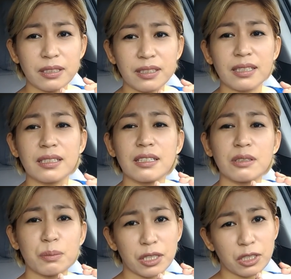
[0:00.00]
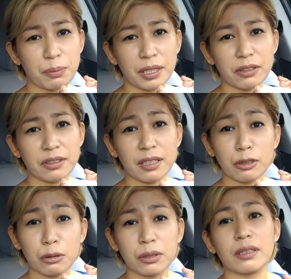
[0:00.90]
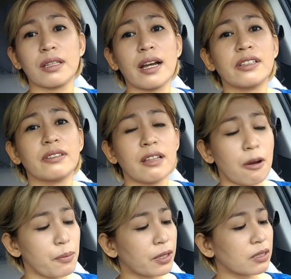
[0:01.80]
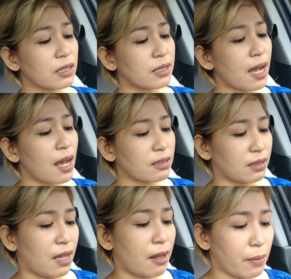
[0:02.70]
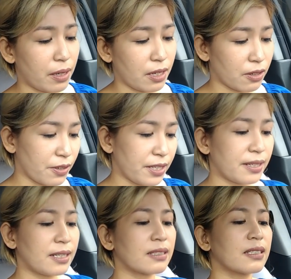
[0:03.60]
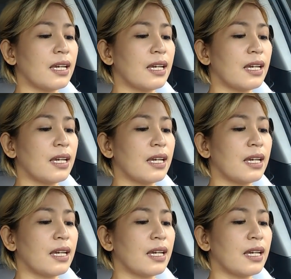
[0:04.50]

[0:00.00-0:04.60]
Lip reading: It says it's much better than glutathione daw because it has 10 main ingredients,